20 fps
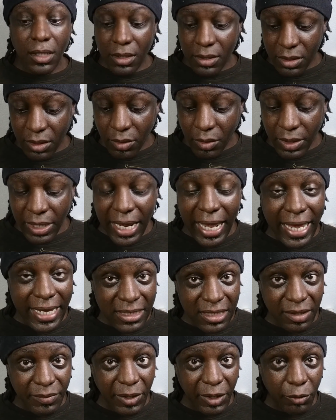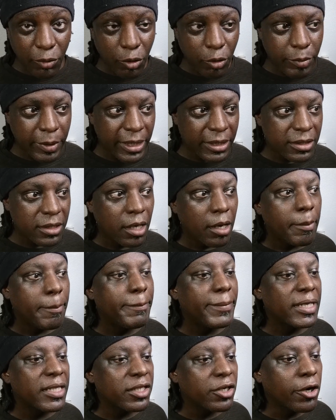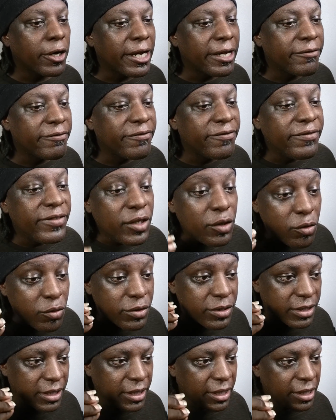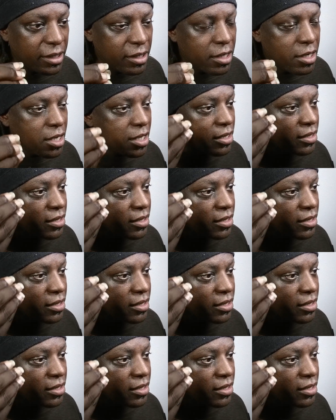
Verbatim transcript: So it has to be robots, but they're infusing